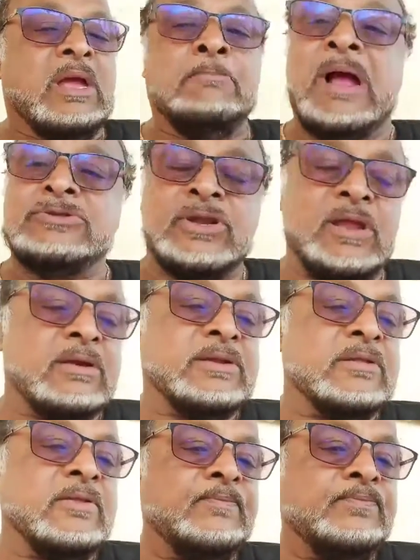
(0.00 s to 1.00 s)
Back to the
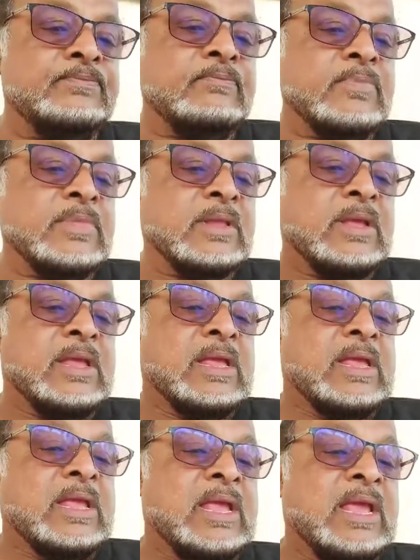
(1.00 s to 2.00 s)
article.
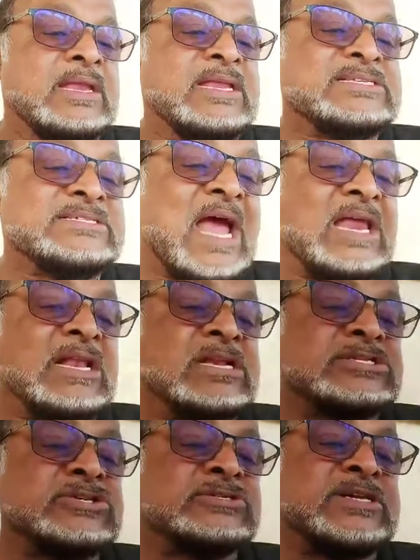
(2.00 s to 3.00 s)
It is titled
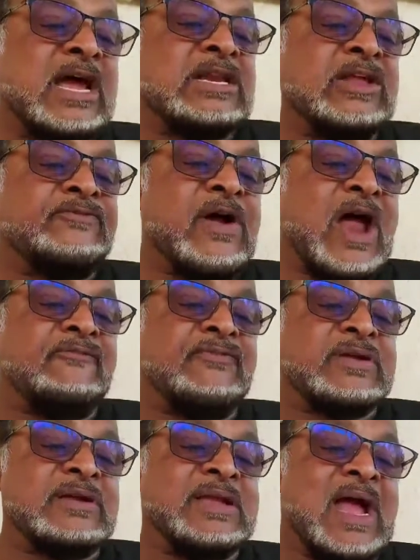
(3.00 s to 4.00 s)
Society for
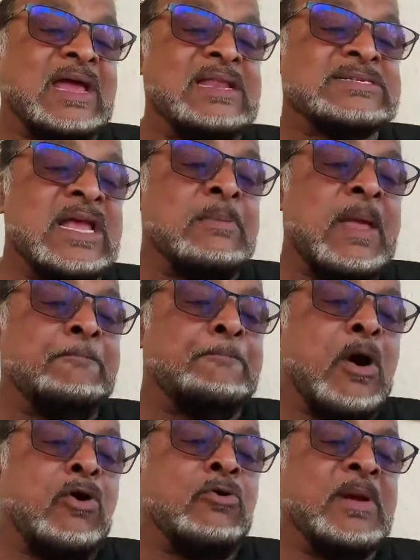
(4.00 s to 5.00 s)
African Guyanese
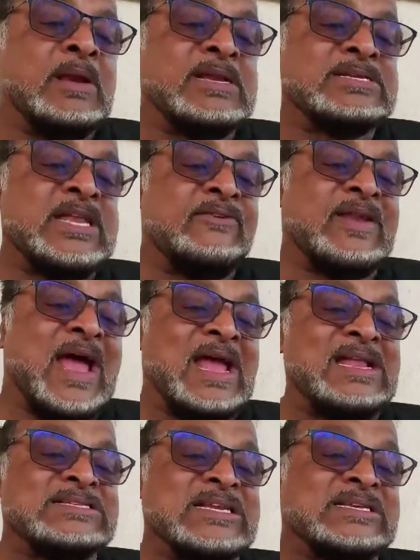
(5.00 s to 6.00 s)
Empowerment. Is David
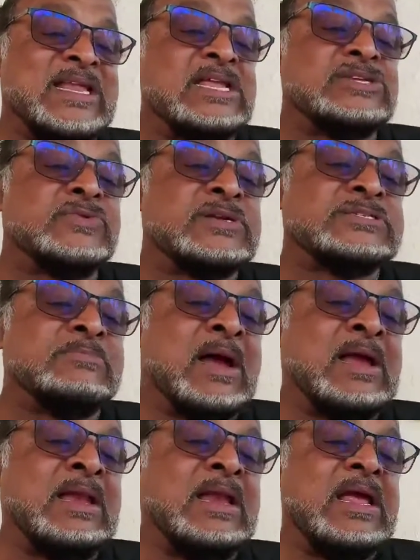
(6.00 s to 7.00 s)
Hines a dangerous
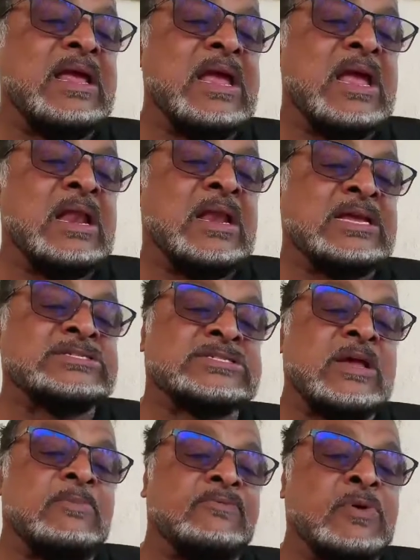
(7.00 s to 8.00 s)
mind, like
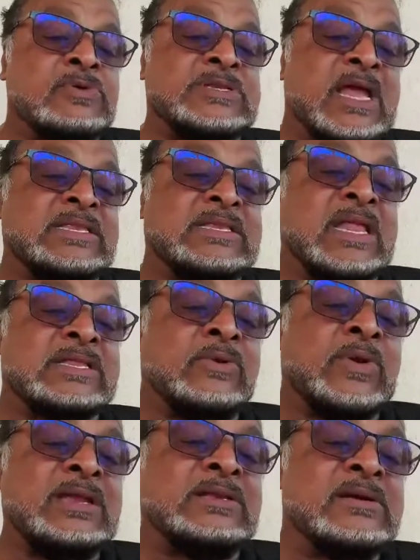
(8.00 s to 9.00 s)
some of those like letter
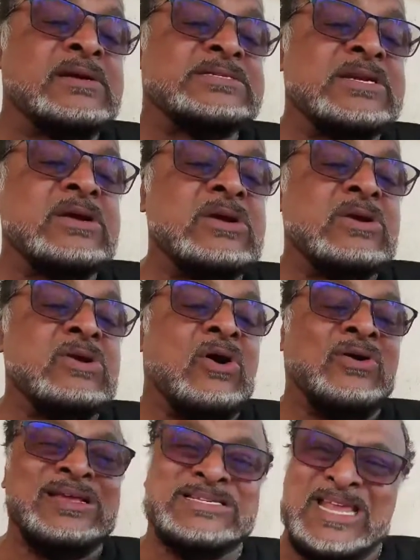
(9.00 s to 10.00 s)
writers,
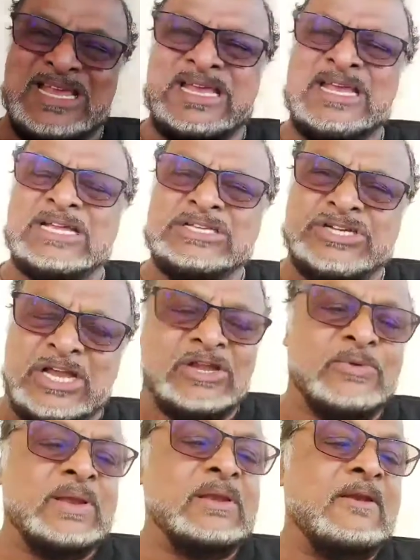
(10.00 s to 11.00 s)
or is he
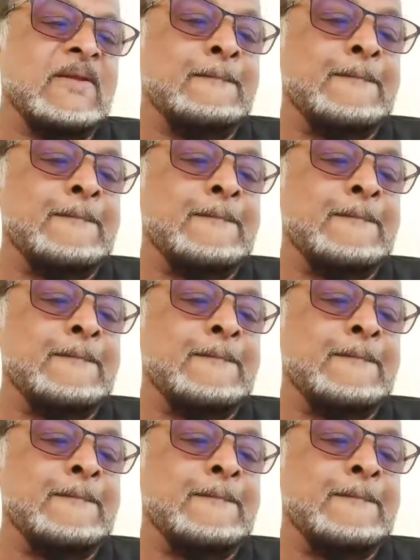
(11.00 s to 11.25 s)
genuine?